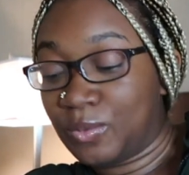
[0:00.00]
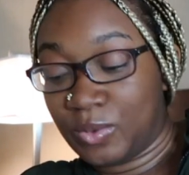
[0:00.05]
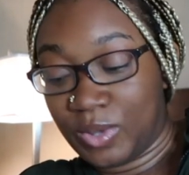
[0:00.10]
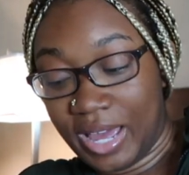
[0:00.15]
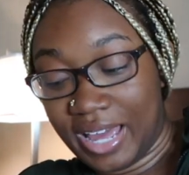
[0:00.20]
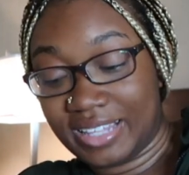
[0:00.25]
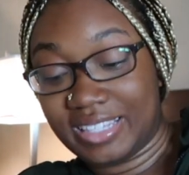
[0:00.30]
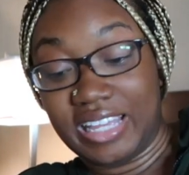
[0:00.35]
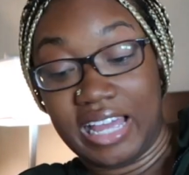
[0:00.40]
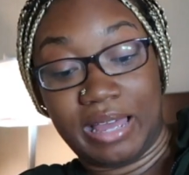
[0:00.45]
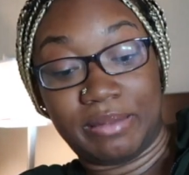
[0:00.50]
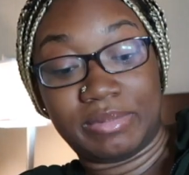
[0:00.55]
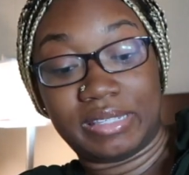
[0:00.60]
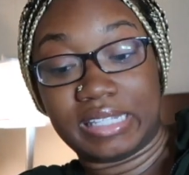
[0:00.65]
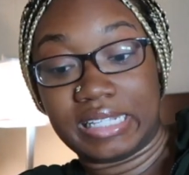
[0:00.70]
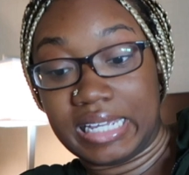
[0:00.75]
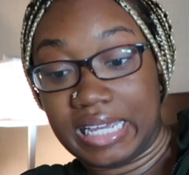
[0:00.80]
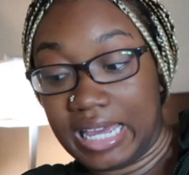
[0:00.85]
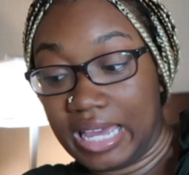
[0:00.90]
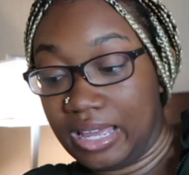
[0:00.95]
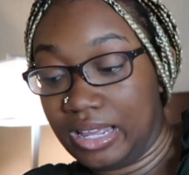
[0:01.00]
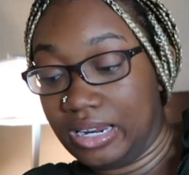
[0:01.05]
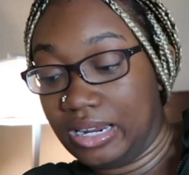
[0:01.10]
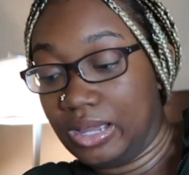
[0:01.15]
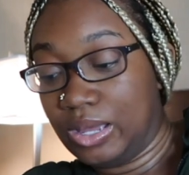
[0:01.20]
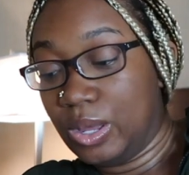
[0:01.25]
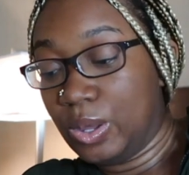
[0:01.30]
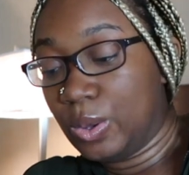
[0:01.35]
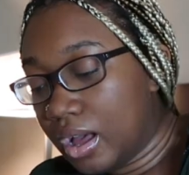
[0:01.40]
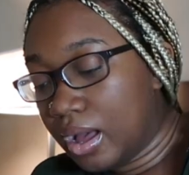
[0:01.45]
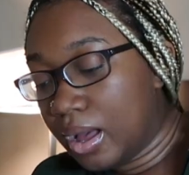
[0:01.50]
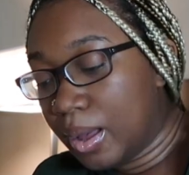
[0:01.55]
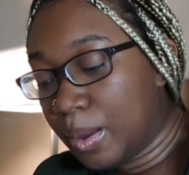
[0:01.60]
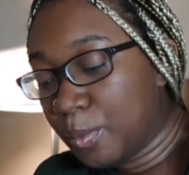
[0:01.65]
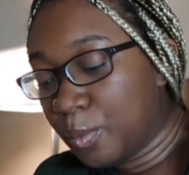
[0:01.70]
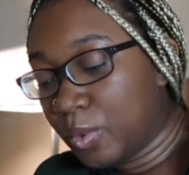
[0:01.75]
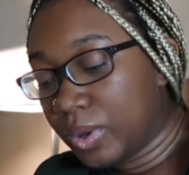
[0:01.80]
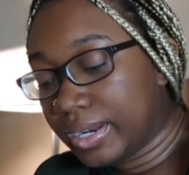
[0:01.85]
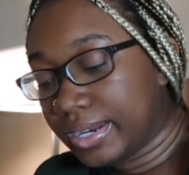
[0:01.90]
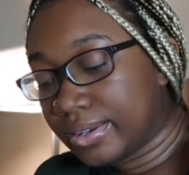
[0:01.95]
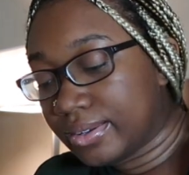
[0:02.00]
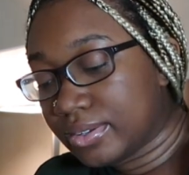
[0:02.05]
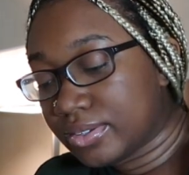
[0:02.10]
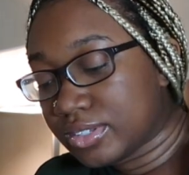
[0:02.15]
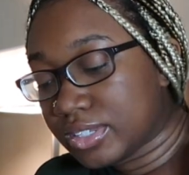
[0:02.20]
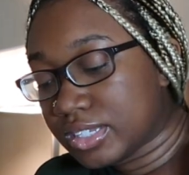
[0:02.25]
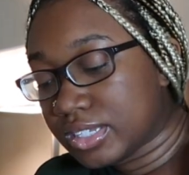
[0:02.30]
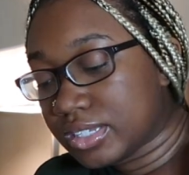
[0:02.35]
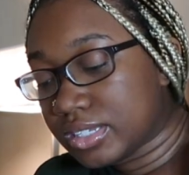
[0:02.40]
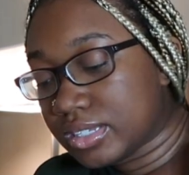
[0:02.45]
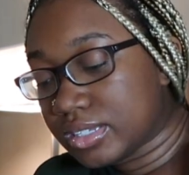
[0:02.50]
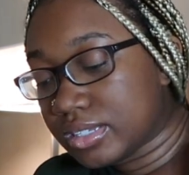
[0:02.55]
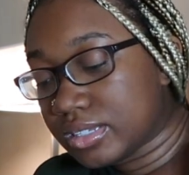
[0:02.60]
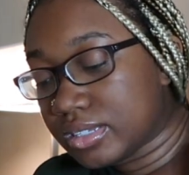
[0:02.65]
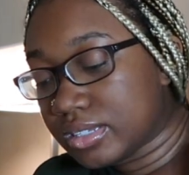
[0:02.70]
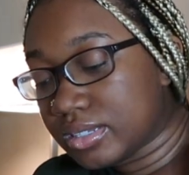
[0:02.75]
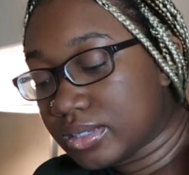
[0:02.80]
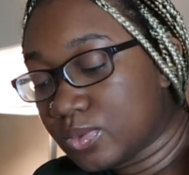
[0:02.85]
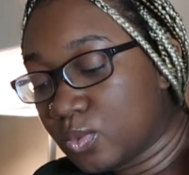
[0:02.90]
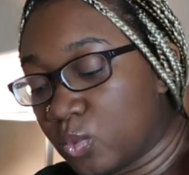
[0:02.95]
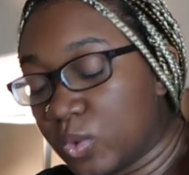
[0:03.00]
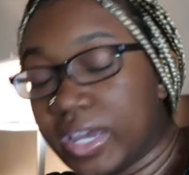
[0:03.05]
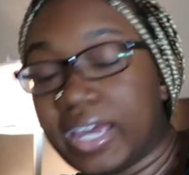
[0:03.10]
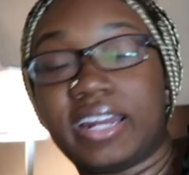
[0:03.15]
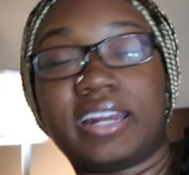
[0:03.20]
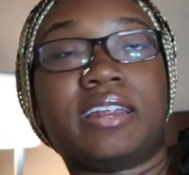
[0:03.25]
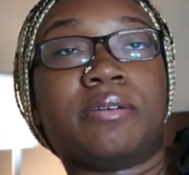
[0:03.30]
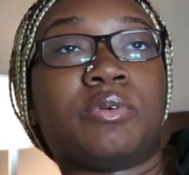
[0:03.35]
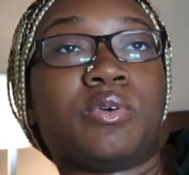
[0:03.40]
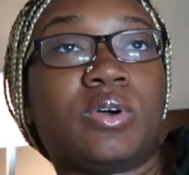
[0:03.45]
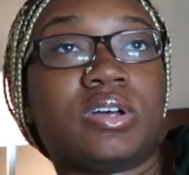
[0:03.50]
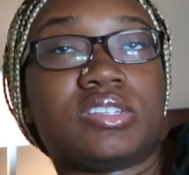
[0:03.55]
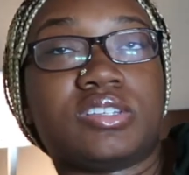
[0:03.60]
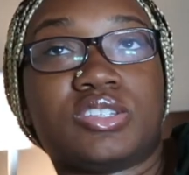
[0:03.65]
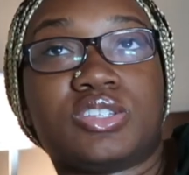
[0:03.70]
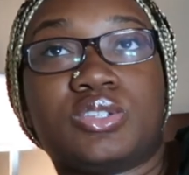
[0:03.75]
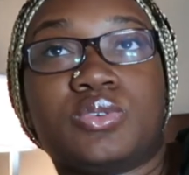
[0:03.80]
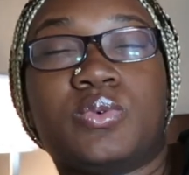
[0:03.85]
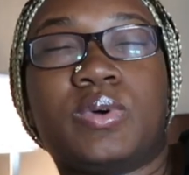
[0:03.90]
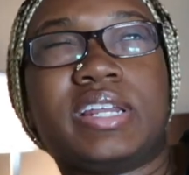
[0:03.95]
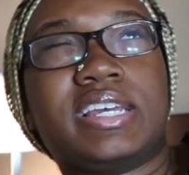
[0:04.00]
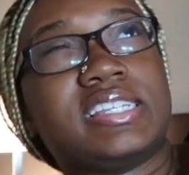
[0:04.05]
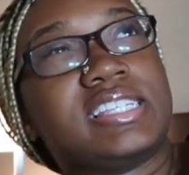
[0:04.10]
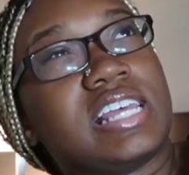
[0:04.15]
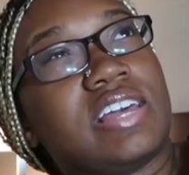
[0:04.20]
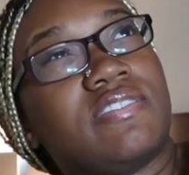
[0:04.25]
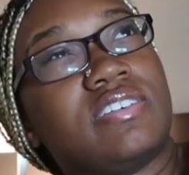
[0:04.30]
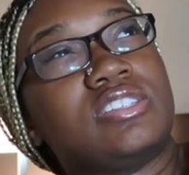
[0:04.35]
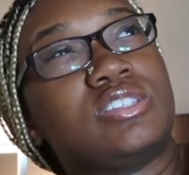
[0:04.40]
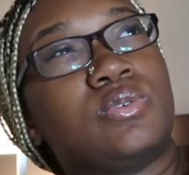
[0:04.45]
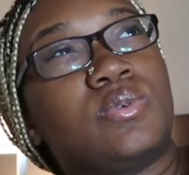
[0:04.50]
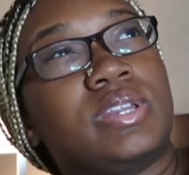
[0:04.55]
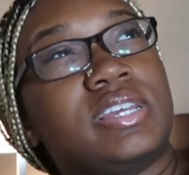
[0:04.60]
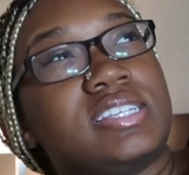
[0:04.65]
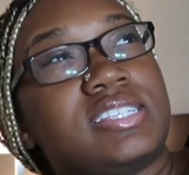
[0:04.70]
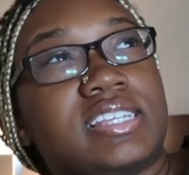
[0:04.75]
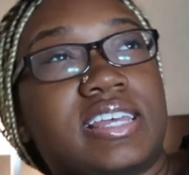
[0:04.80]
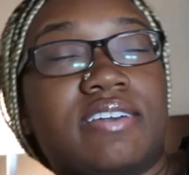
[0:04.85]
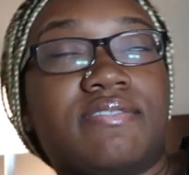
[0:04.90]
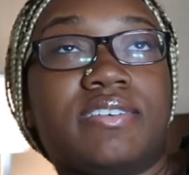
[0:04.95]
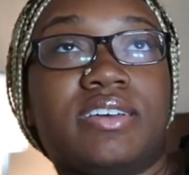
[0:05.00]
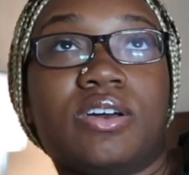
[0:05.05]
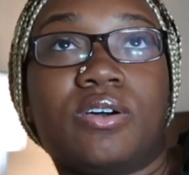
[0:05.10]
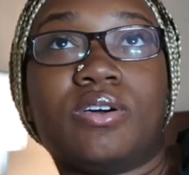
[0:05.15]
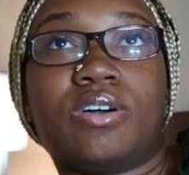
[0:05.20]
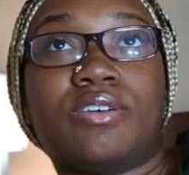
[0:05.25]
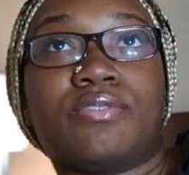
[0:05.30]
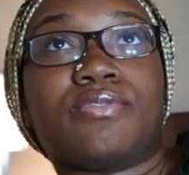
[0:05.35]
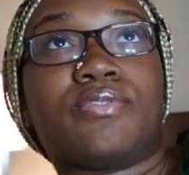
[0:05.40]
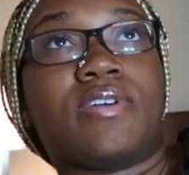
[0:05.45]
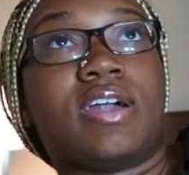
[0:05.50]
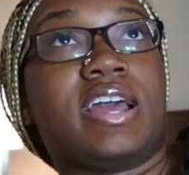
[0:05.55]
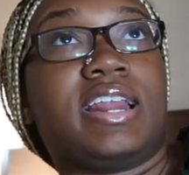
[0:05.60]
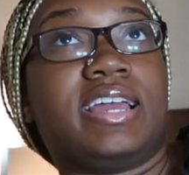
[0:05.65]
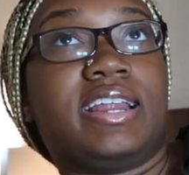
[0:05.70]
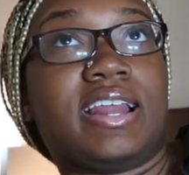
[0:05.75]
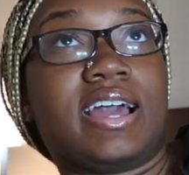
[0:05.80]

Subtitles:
Okay, times 10. What else? We ended up going to 2727 on Friday